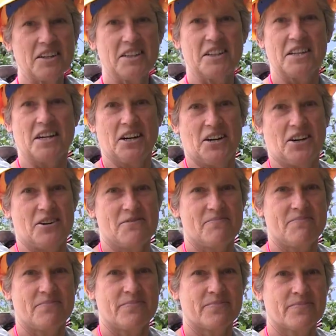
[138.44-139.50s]
in the air.
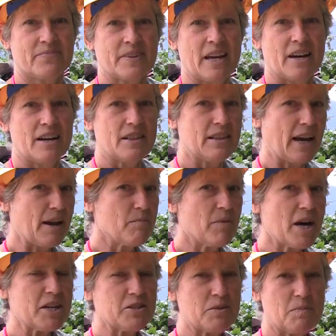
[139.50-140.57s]
They
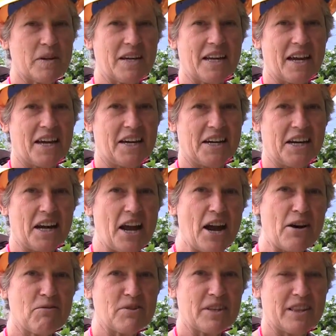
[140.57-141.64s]
must be getting
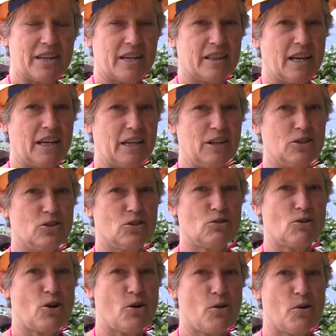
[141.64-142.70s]
everything they need to
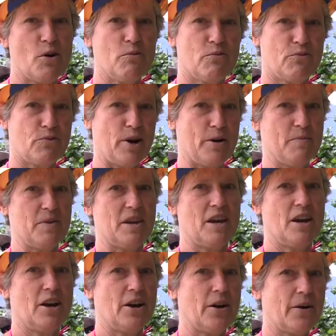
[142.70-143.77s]
grow from the
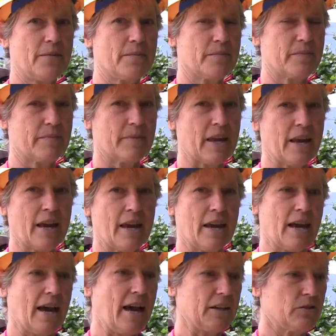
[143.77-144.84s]
air.
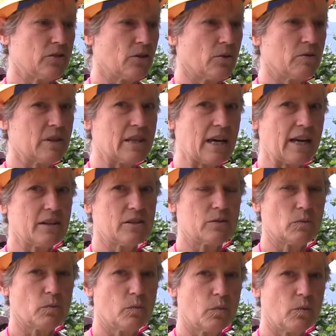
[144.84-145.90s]
And so that's
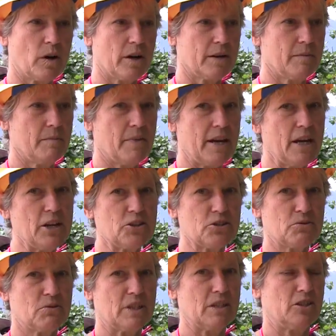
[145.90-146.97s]
one
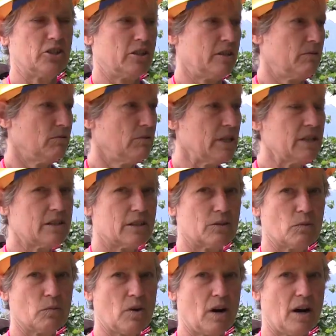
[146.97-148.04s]
major
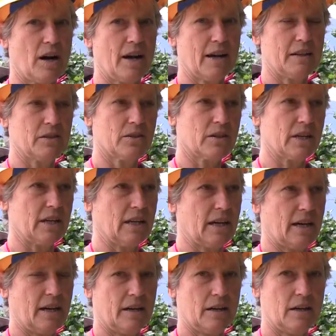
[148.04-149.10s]
reason why looking
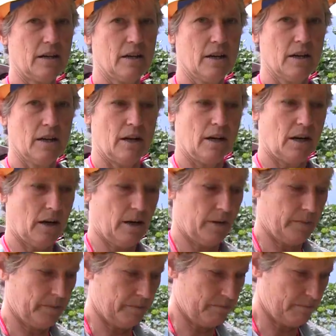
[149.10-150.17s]
at
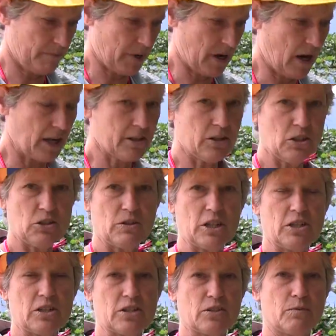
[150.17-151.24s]

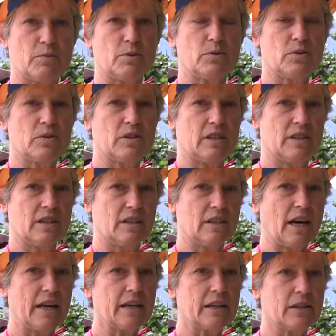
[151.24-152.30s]
concentrations of pollutants in
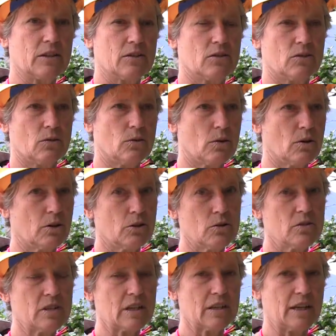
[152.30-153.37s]
lichens or
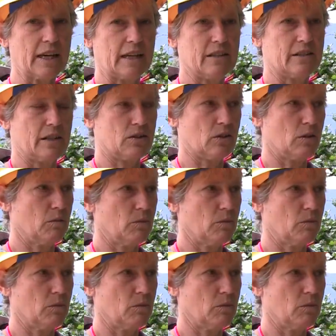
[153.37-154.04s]
using lichens as